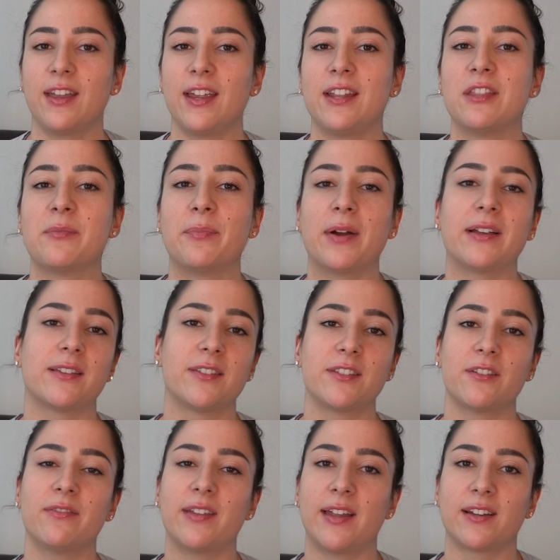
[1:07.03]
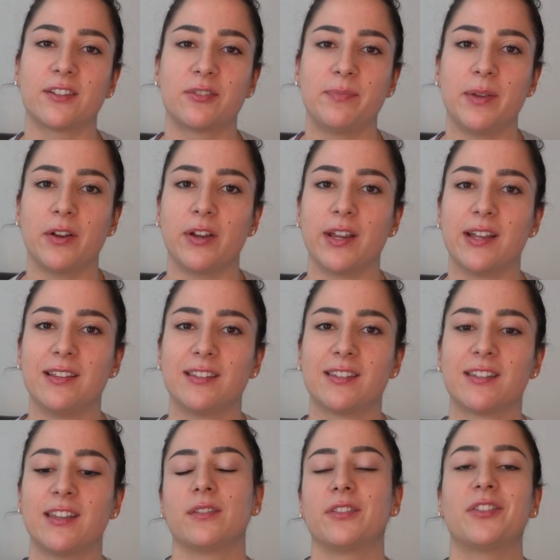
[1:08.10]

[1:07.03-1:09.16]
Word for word: in the presence of that experience,